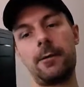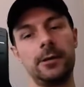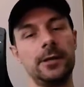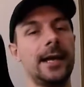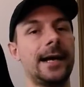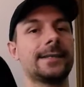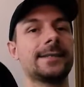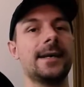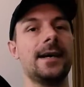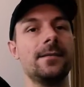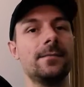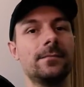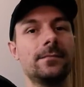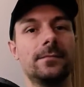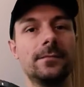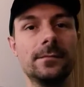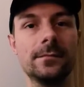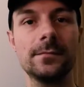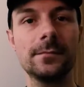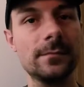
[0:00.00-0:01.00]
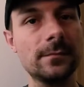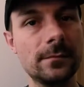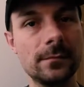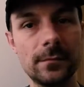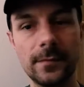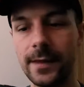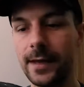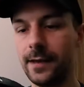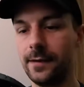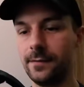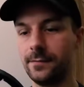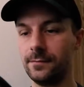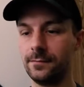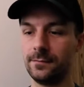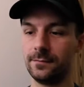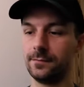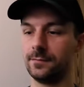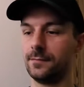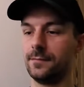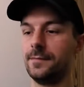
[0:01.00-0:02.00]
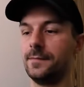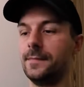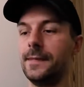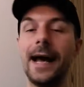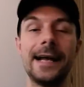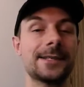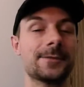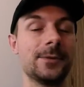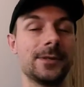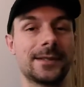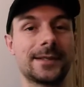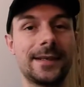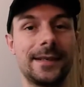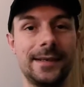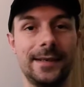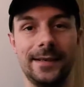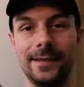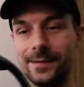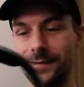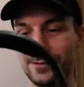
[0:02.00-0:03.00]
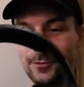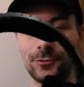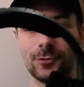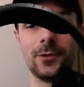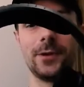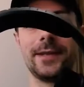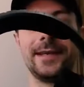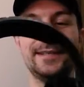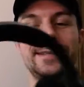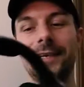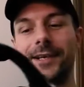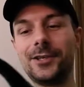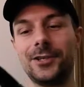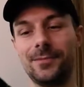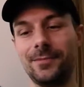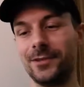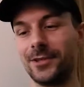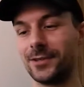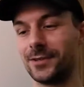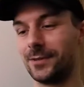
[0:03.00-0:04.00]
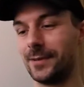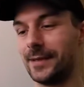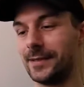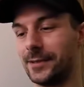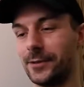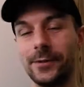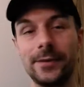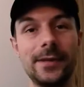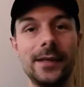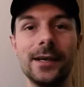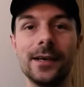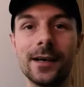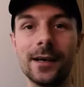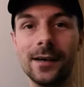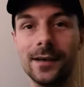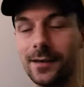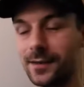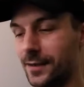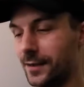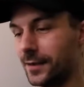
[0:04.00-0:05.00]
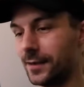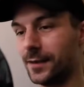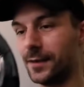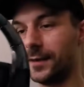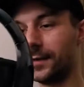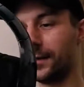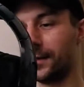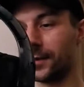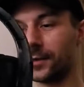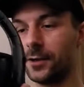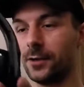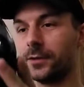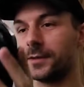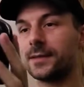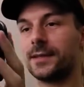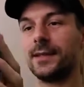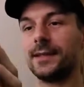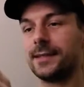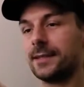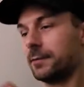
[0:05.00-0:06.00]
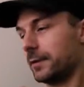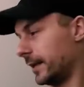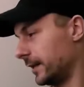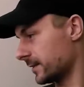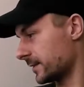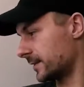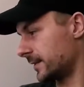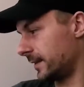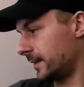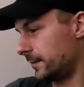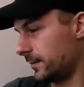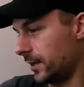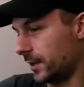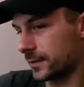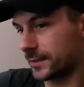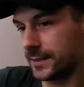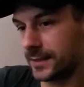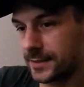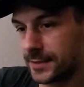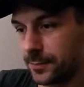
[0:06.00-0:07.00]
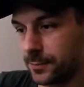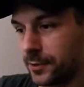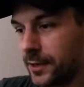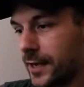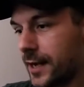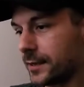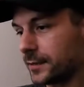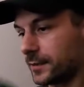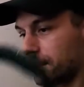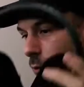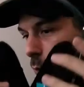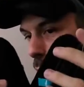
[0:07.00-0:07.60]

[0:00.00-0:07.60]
it lights up, then that's what's going to draw the attention, which is always a good thing. Cool, so let's see what else is in the box. That's the product.